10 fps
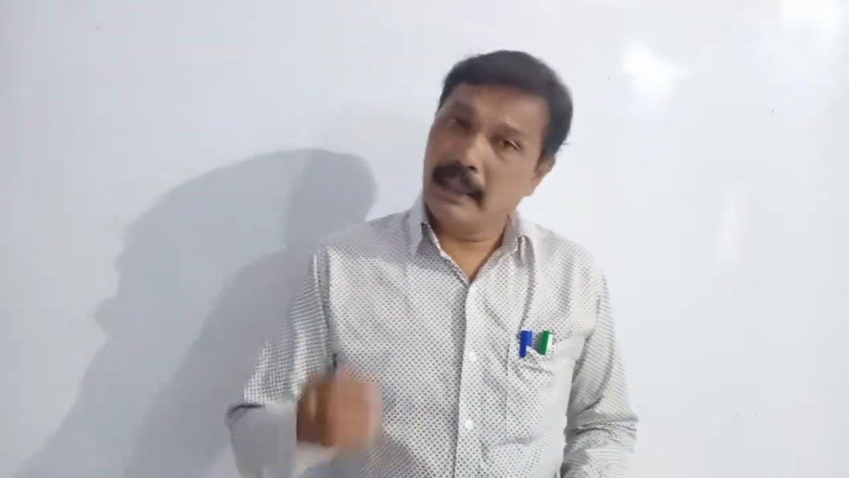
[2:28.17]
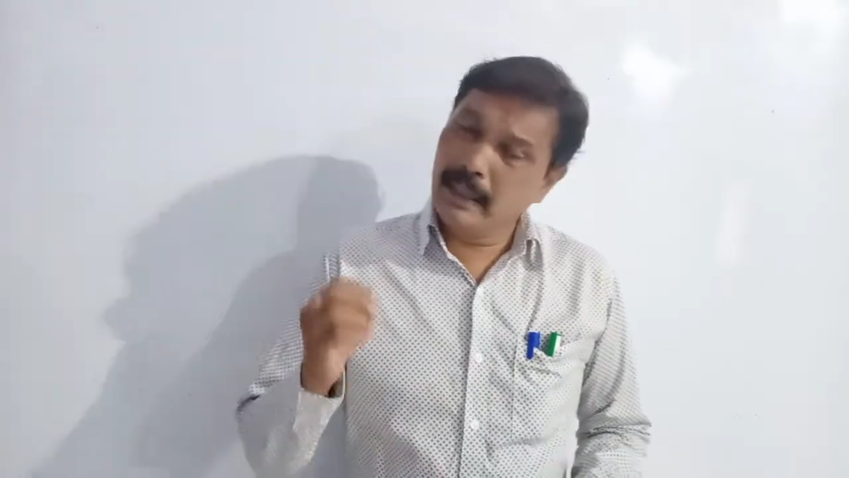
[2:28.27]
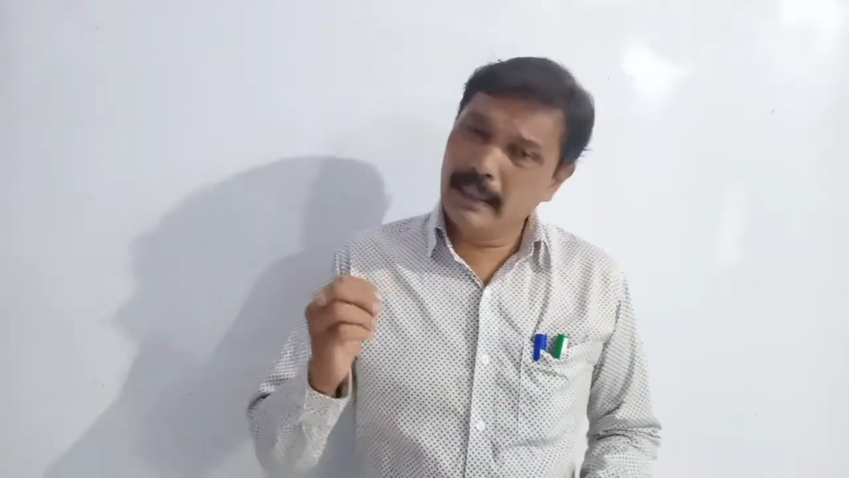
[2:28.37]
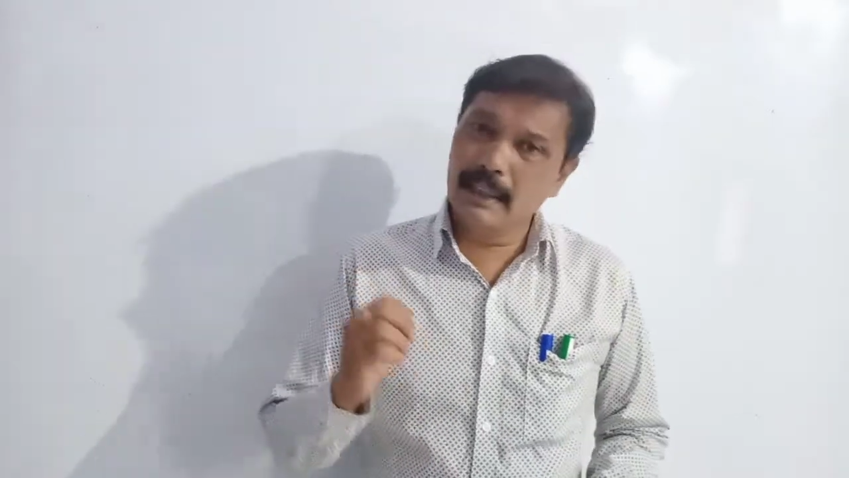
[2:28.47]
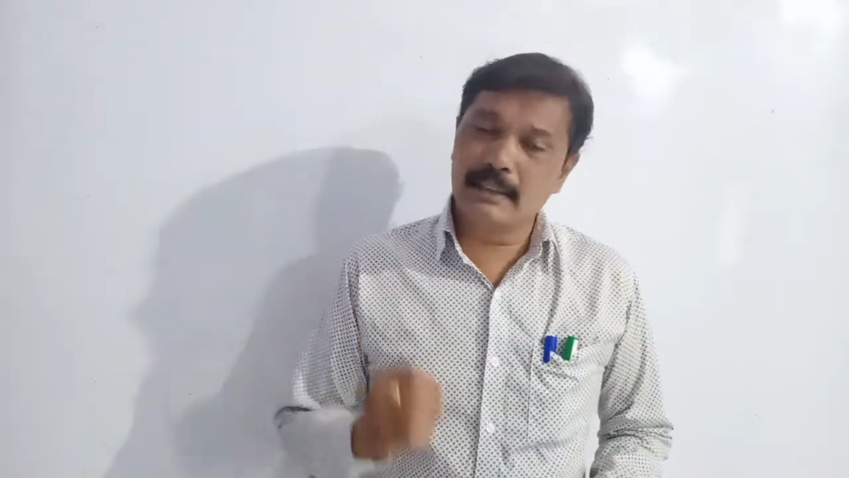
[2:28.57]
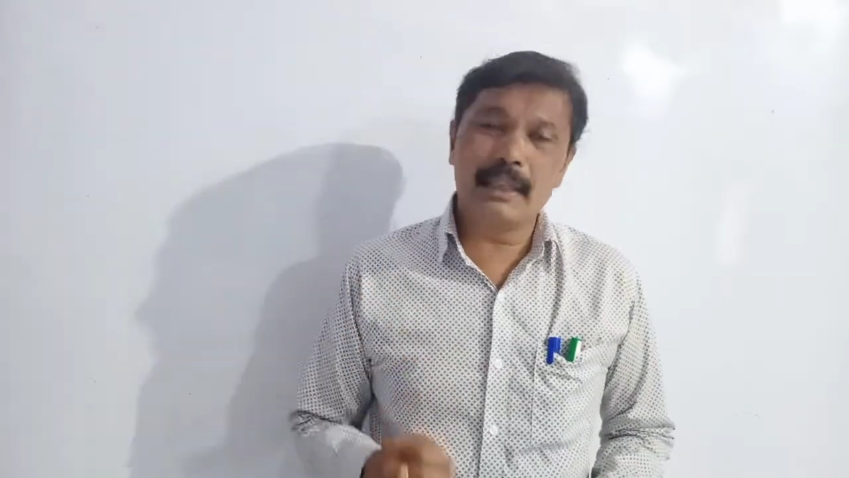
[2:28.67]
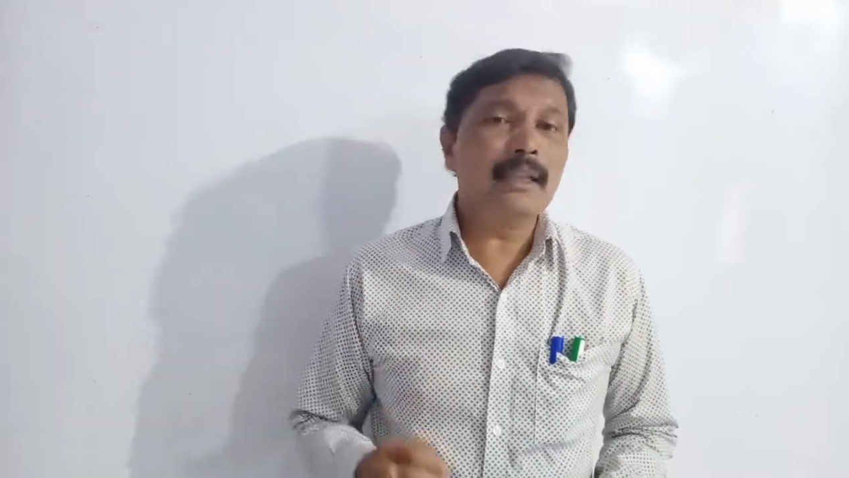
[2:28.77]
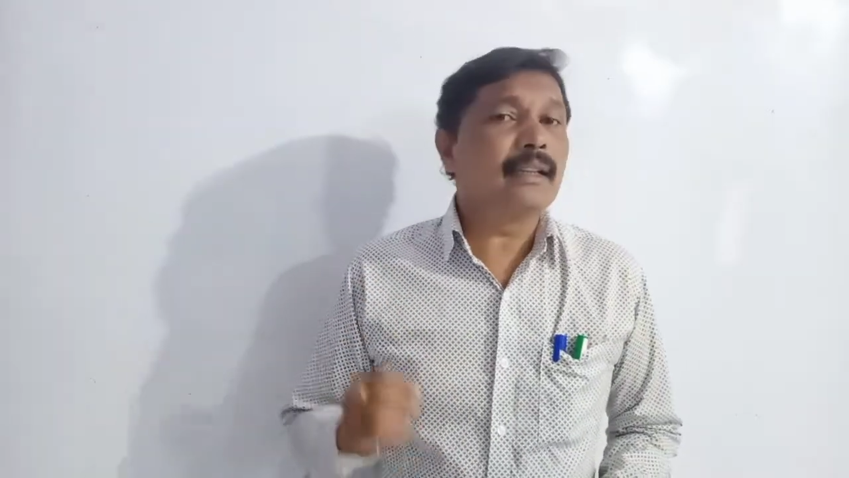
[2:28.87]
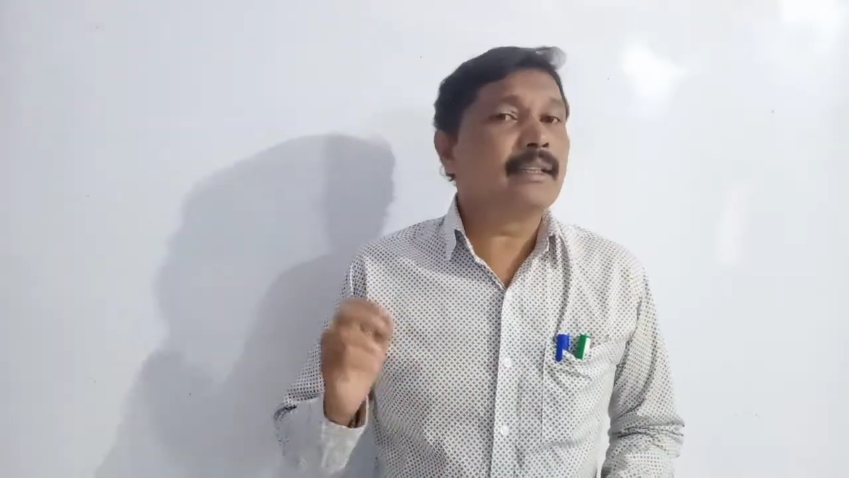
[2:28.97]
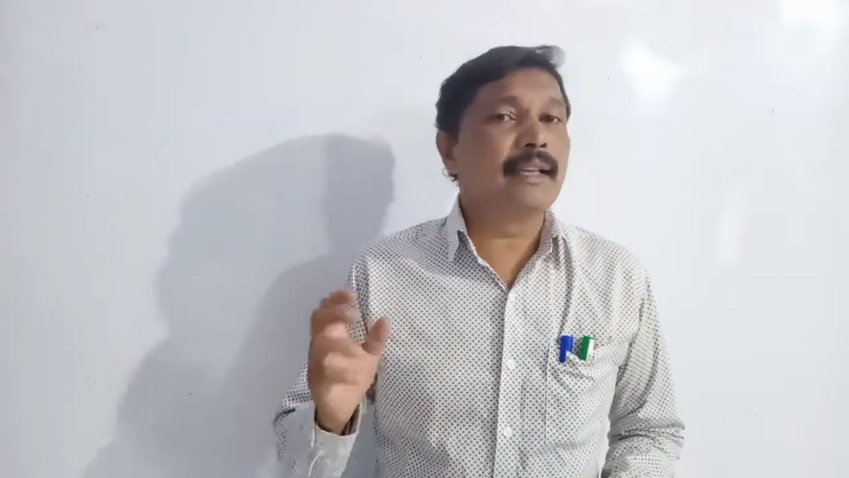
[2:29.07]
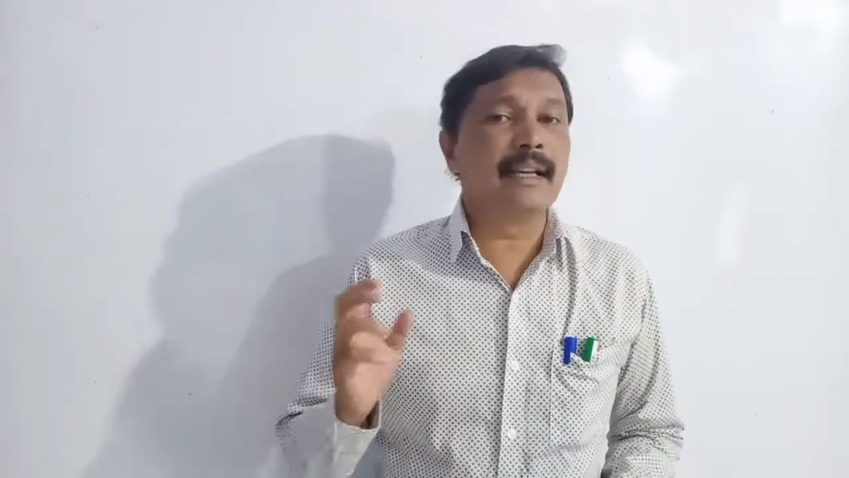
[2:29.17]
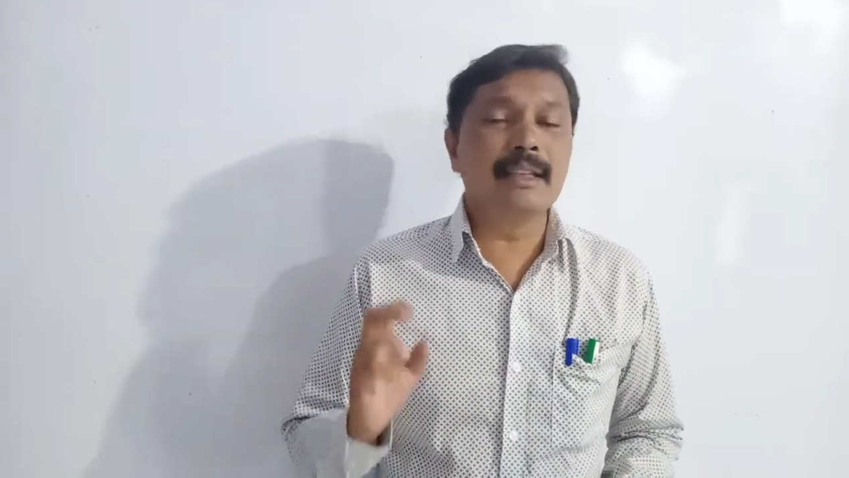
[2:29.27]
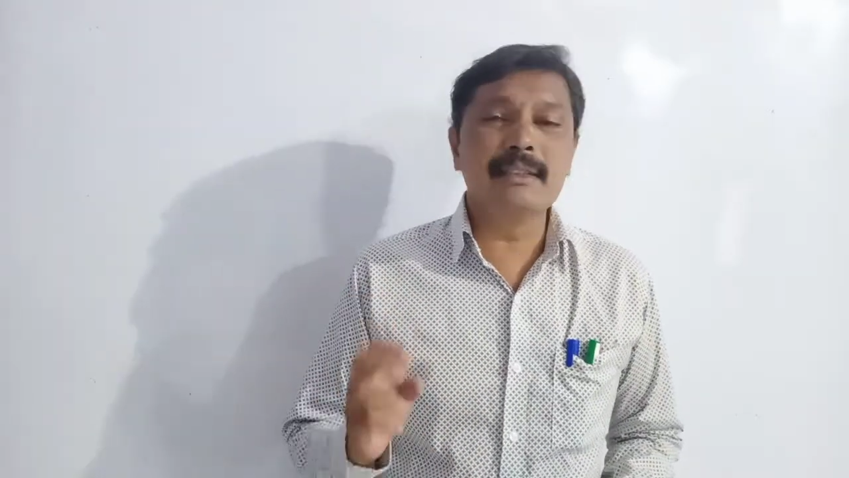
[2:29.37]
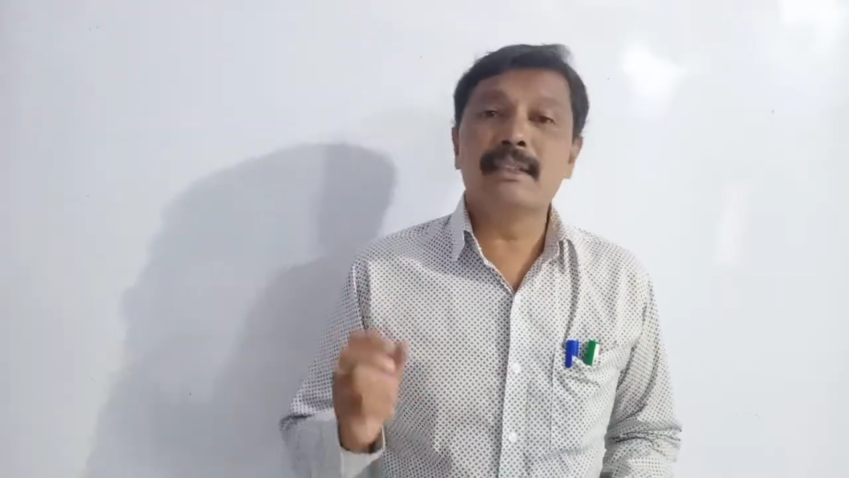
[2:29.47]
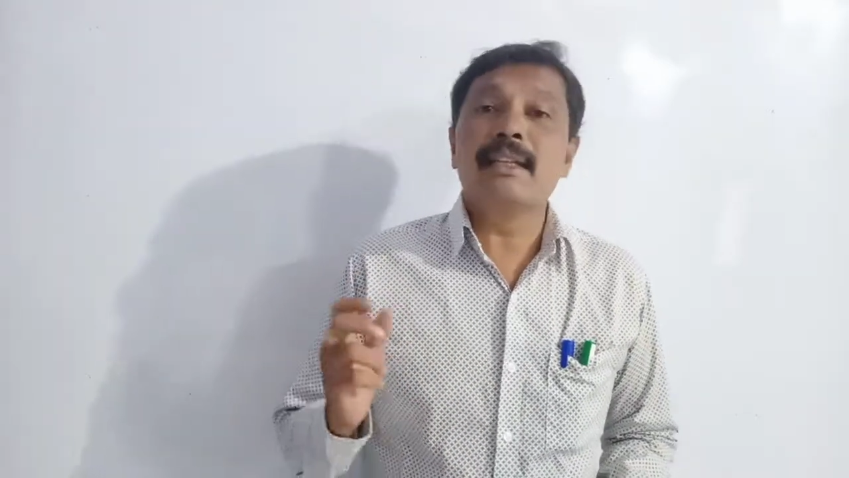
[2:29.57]
In desert there
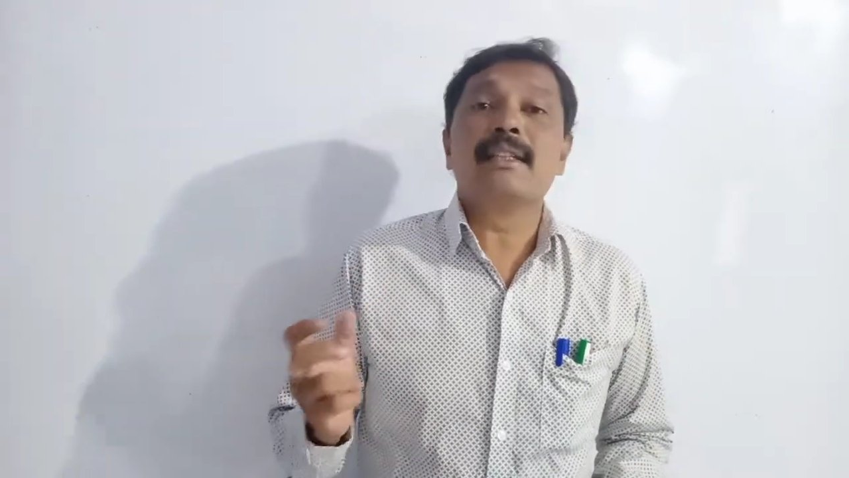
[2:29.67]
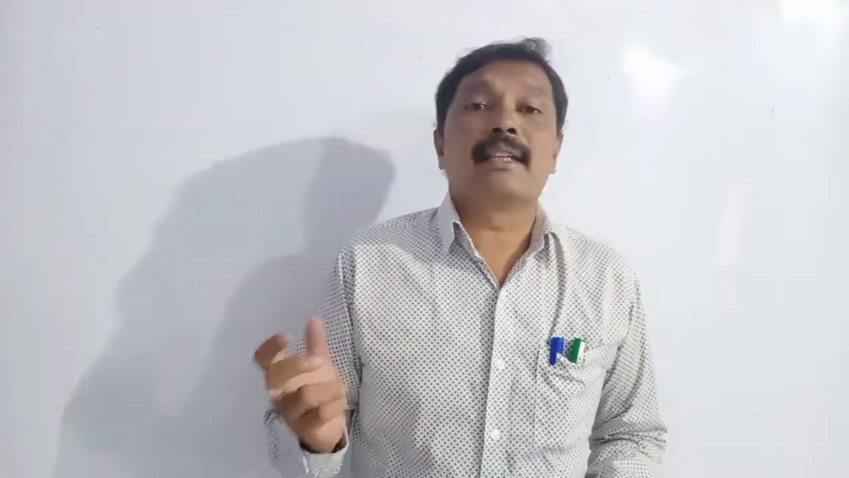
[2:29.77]
is